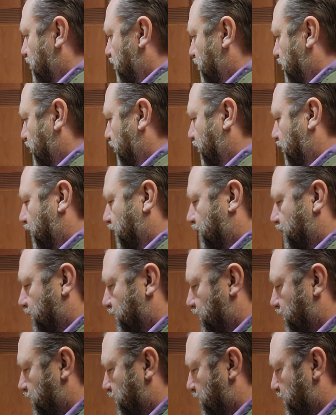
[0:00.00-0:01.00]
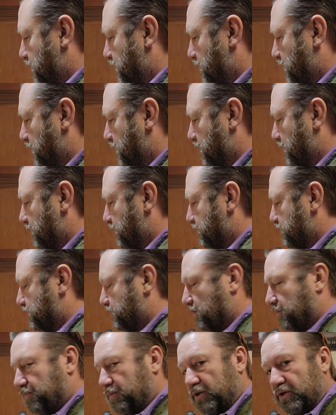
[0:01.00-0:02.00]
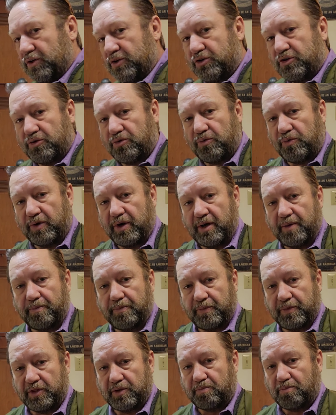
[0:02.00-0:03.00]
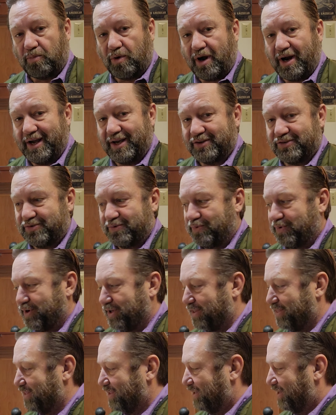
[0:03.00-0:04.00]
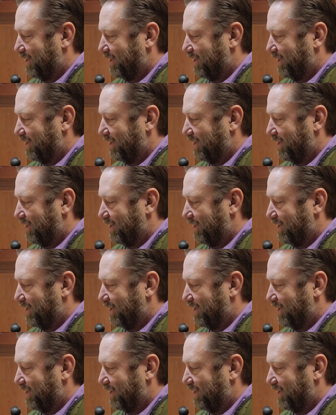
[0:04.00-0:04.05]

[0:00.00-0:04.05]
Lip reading: And something to trim the brass with.